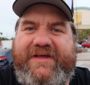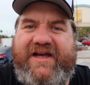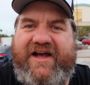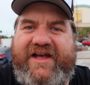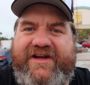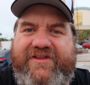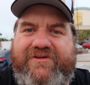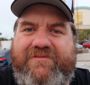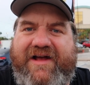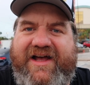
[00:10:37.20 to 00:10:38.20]
behind
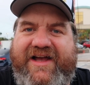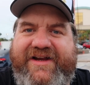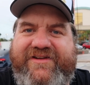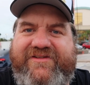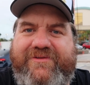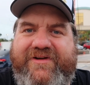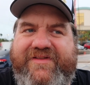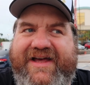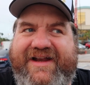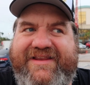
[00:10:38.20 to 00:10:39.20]
the ride, sort
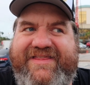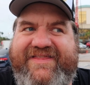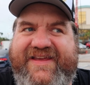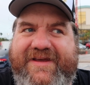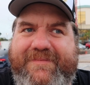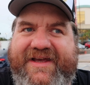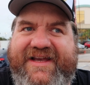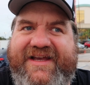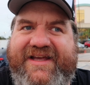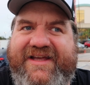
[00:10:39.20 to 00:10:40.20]
of that
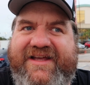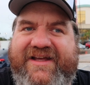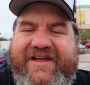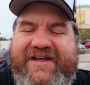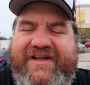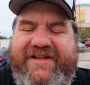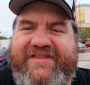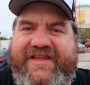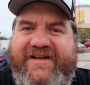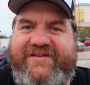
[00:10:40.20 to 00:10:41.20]
theming
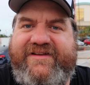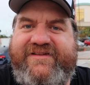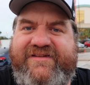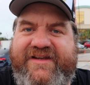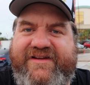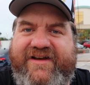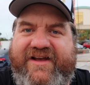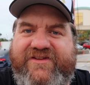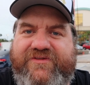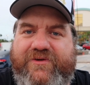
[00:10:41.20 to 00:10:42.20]
that Disney
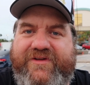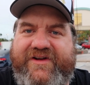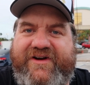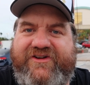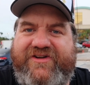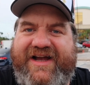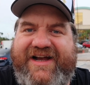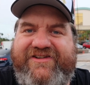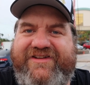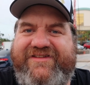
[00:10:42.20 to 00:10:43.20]
does for their
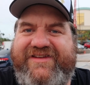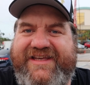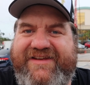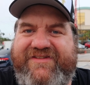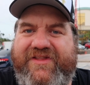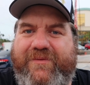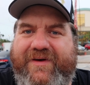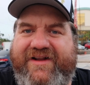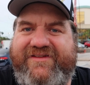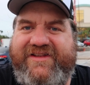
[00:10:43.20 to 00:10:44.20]
attractions, even the
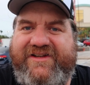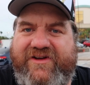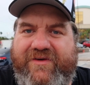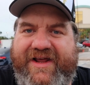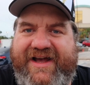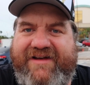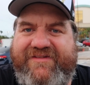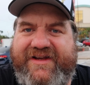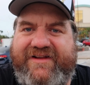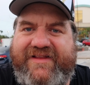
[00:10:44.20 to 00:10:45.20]
ones that don't
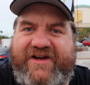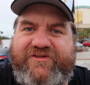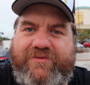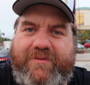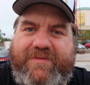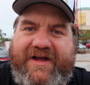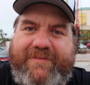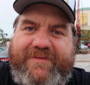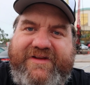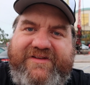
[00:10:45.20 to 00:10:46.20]
have intellectual
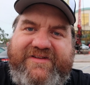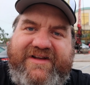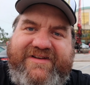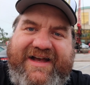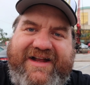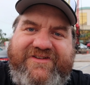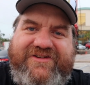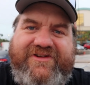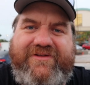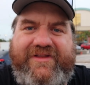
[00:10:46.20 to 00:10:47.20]
properties
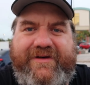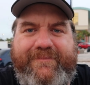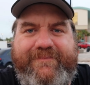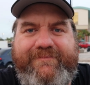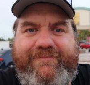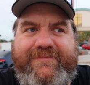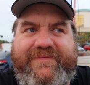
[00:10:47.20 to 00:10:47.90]
attached to them.